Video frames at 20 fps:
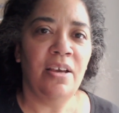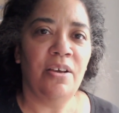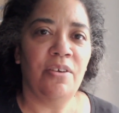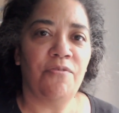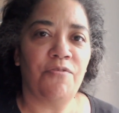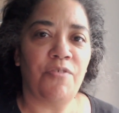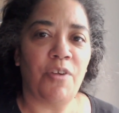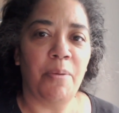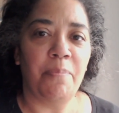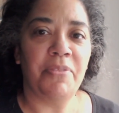
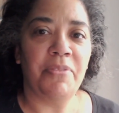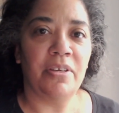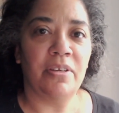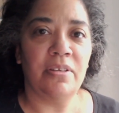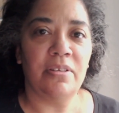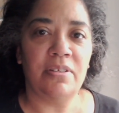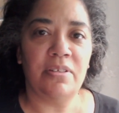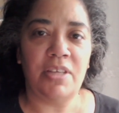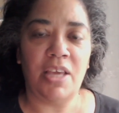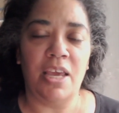from
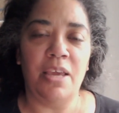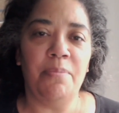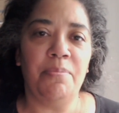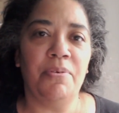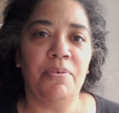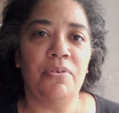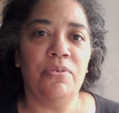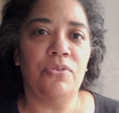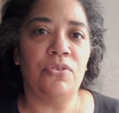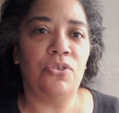the
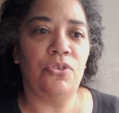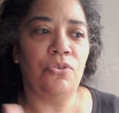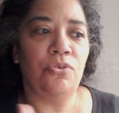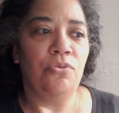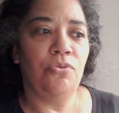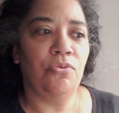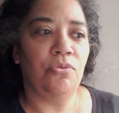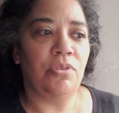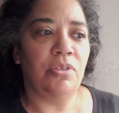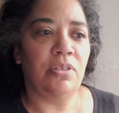table
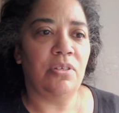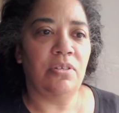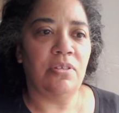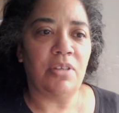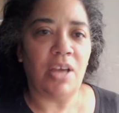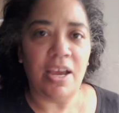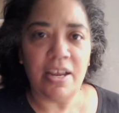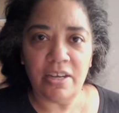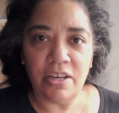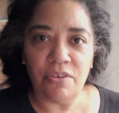to the
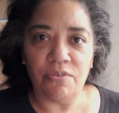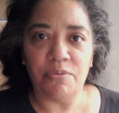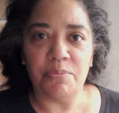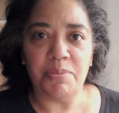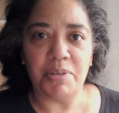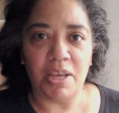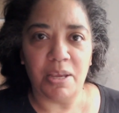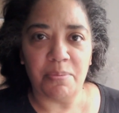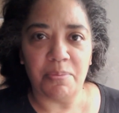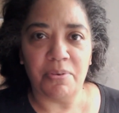dining room
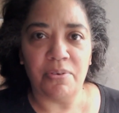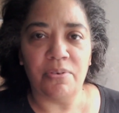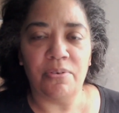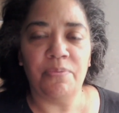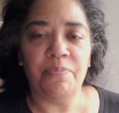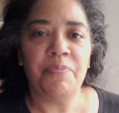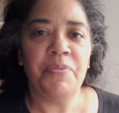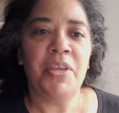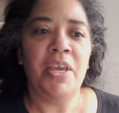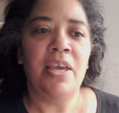
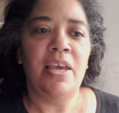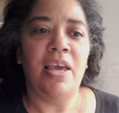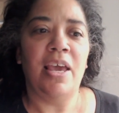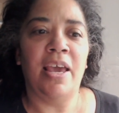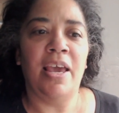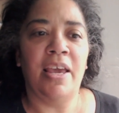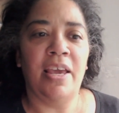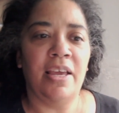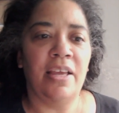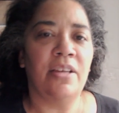table
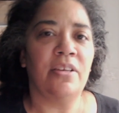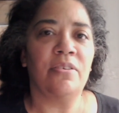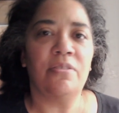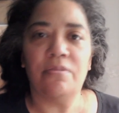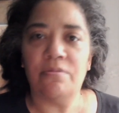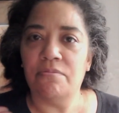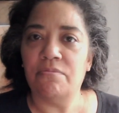and